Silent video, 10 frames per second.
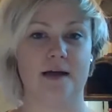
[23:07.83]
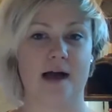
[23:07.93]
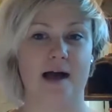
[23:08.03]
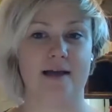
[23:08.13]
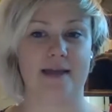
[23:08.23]

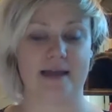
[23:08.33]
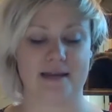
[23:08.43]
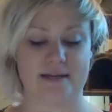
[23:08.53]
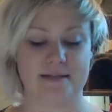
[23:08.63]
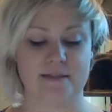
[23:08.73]

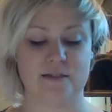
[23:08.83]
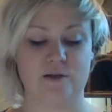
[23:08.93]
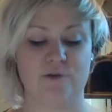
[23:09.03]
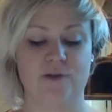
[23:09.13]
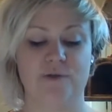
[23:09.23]
Again,
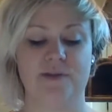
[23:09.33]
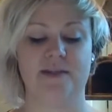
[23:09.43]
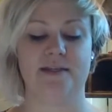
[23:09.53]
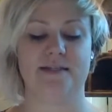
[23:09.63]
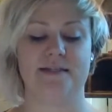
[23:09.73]
slowly
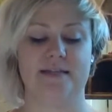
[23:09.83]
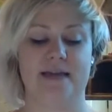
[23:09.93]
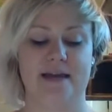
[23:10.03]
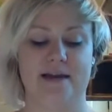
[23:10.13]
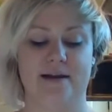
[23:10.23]
release the
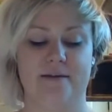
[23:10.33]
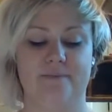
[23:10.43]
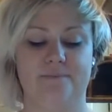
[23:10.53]
air.